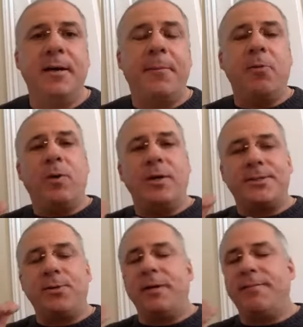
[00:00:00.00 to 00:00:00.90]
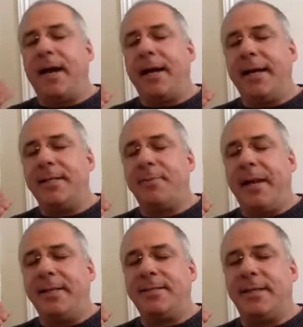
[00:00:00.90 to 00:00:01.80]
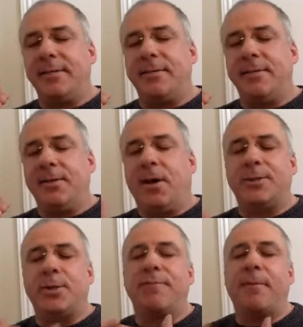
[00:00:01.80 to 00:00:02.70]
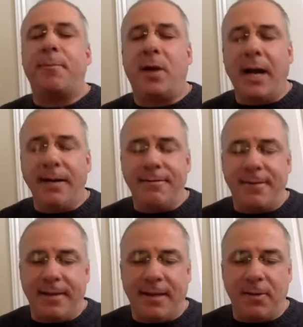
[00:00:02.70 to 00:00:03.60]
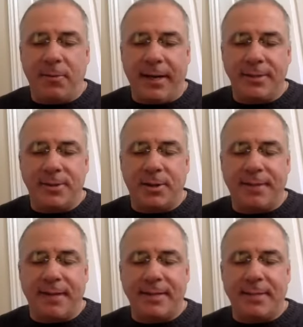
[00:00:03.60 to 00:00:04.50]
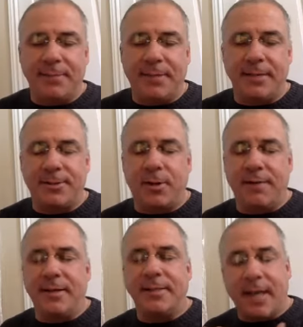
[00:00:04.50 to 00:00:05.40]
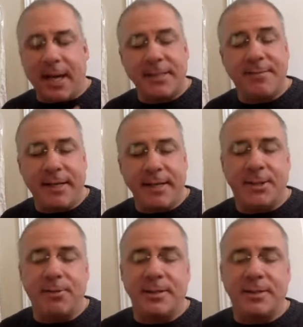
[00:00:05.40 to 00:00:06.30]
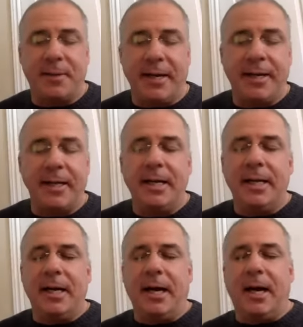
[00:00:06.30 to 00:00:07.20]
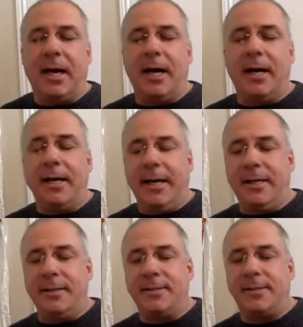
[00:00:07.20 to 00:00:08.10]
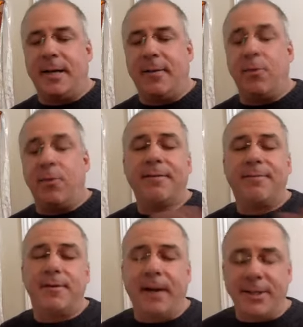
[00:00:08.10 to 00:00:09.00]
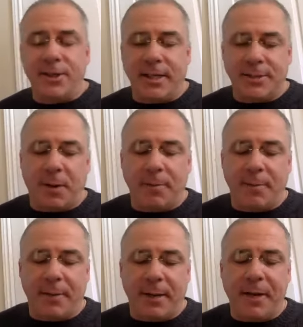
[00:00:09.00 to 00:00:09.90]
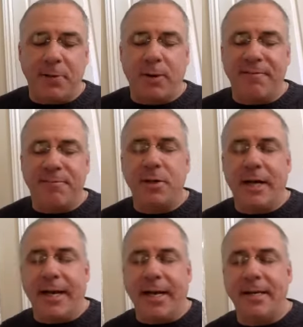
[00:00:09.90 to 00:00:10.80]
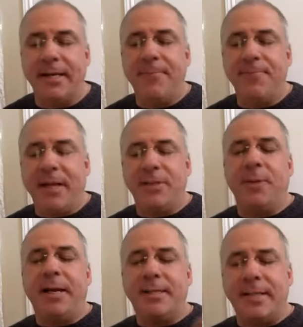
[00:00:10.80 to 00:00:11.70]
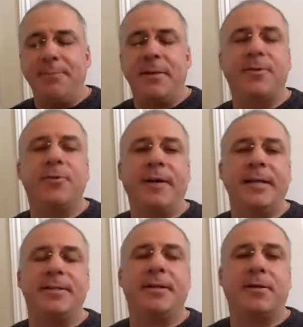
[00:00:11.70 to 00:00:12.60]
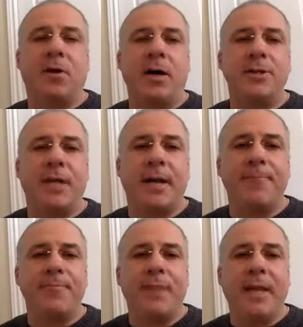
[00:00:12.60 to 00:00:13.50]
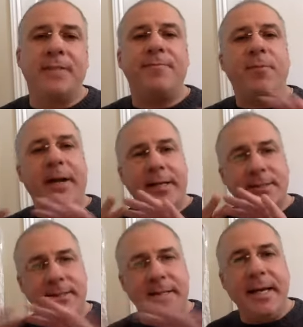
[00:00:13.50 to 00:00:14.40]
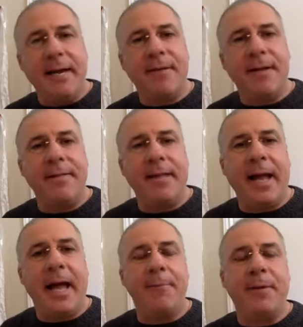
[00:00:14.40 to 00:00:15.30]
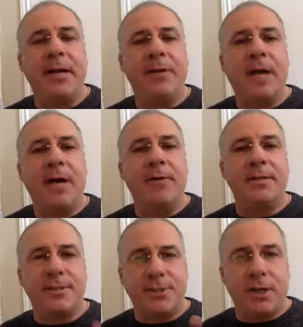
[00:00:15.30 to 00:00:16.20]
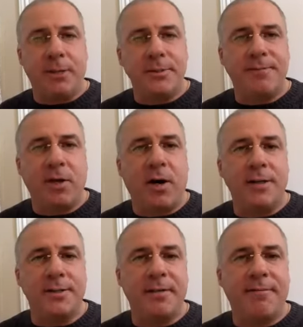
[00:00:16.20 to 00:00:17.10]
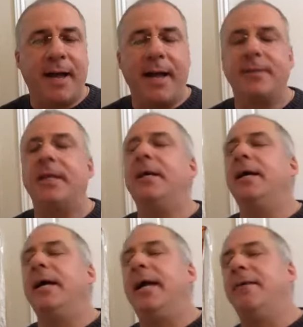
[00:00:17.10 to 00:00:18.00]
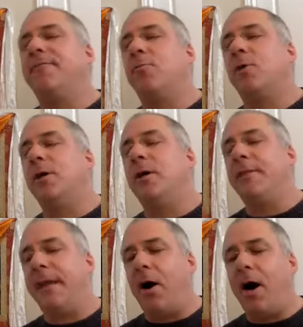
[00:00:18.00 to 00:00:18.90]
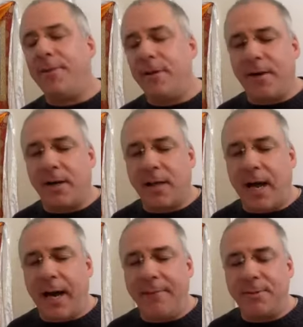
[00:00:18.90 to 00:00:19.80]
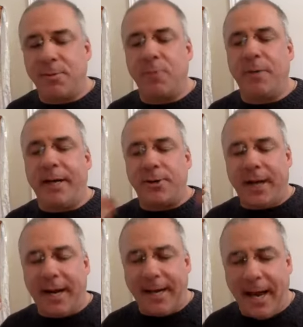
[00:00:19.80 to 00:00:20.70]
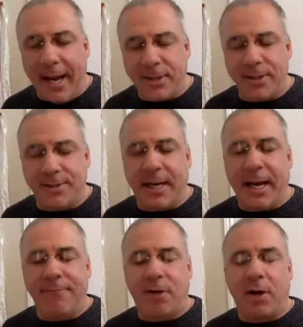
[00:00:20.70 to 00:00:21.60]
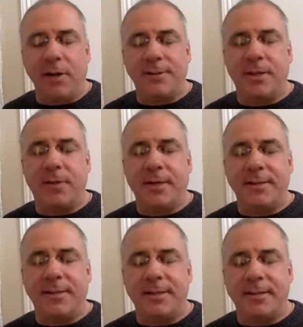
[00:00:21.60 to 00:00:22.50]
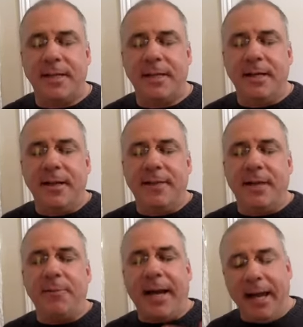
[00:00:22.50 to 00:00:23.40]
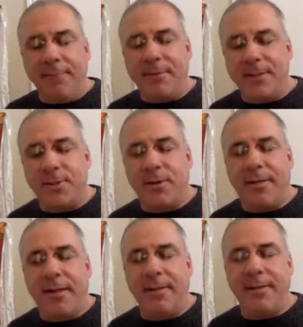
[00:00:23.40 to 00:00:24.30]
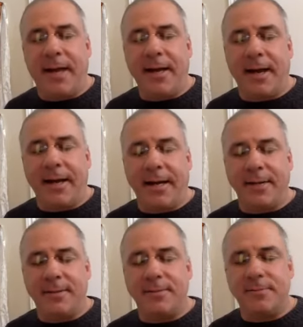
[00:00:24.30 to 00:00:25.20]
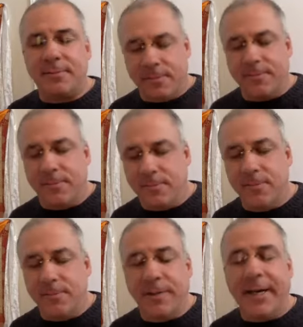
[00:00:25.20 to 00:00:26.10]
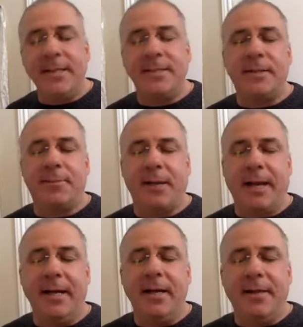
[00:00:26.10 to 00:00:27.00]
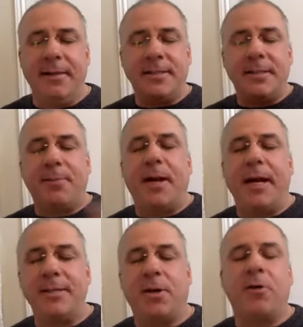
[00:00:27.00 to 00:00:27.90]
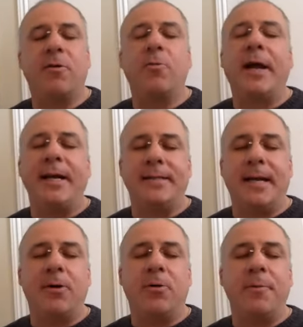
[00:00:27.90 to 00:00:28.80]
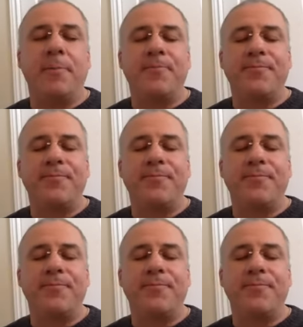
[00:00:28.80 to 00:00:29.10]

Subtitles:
But what sort of, I guess, makes it not sort of a blind faith that we sort of accept it sort of inductively, so to speak, or inferentially is probably a better way of putting it, is we accept it through reason and logic. Is if we can see everything happening around us in terms of cause and effect, if we're the author of our lives, where we create actions that have consequences, then we have to sort of think that, I guess, reasonably, this applies all the way down.